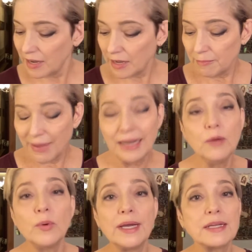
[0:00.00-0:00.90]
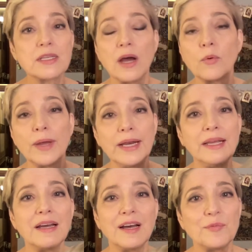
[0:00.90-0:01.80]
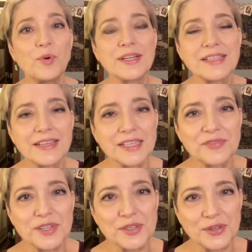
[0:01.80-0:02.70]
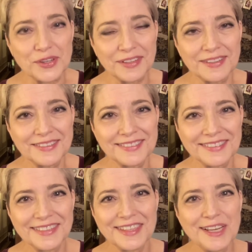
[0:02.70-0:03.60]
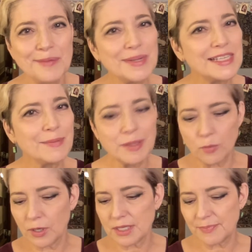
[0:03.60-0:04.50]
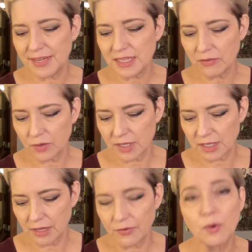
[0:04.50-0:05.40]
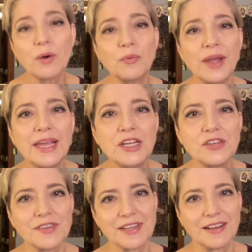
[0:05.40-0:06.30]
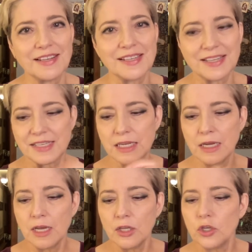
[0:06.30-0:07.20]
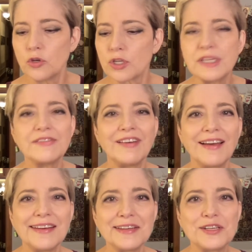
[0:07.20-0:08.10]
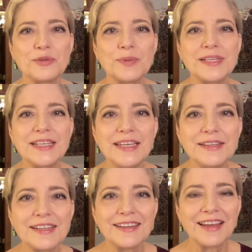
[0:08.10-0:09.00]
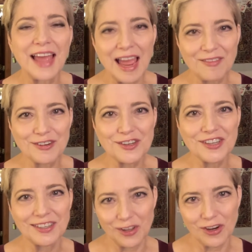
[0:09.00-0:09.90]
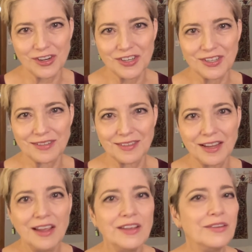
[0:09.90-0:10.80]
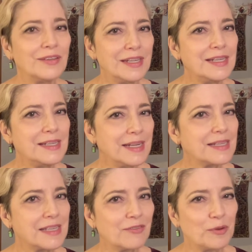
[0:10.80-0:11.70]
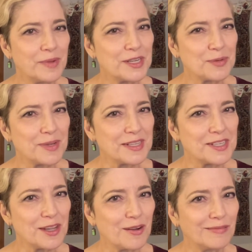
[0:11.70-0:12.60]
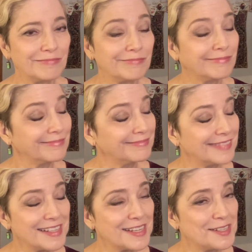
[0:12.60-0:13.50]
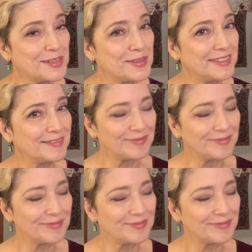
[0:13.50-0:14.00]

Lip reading: Many wigs already come one size fits all, but some of the more expensive ones give you a range of sizes, usually divided into petite, average, and large. You'll need to take several measurements, so let's get to it.